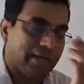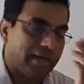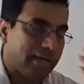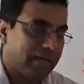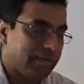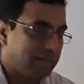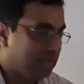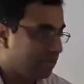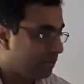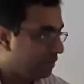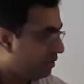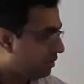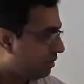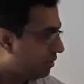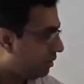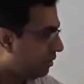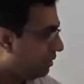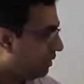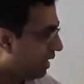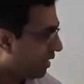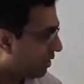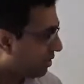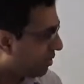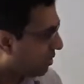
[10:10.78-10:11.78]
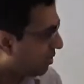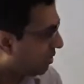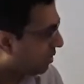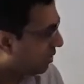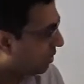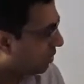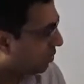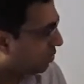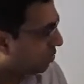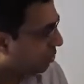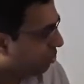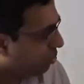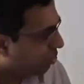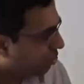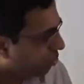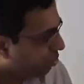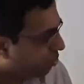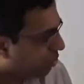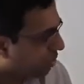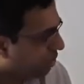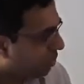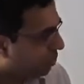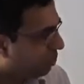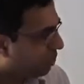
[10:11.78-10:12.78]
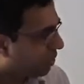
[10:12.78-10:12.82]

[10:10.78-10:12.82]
and that usually